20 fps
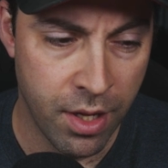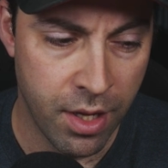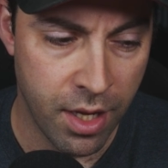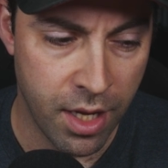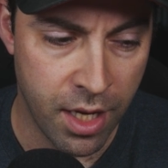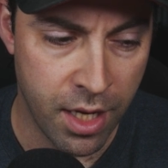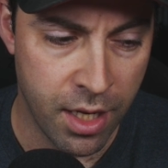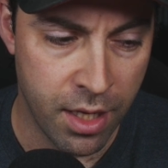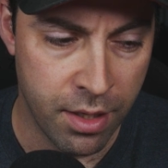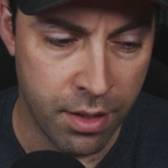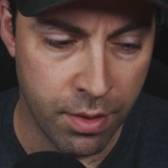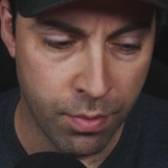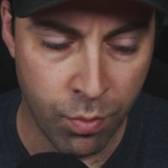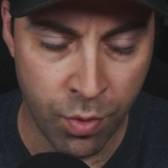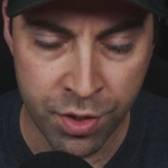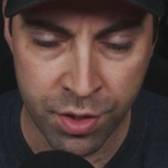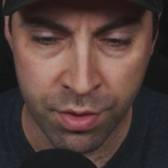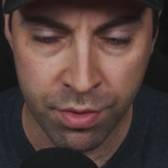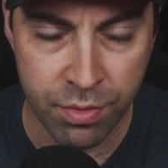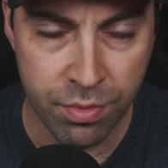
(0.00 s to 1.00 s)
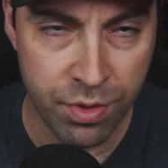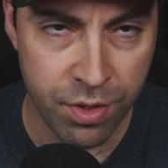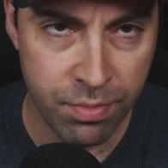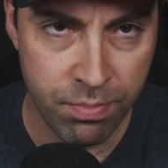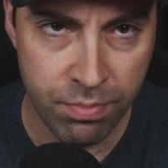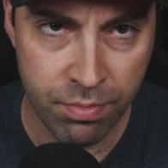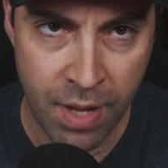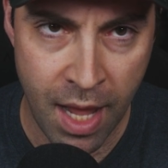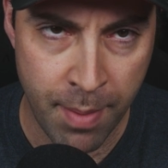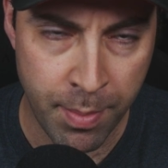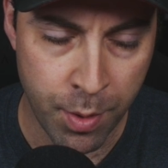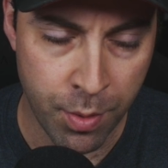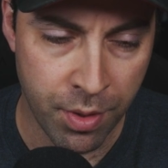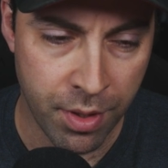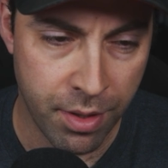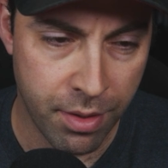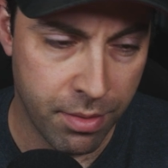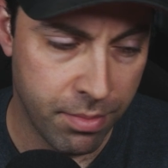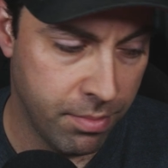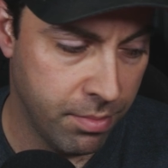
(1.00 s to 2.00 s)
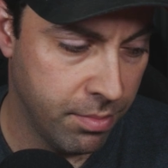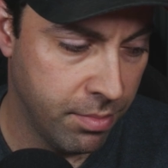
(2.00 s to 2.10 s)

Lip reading: and wasn't happy with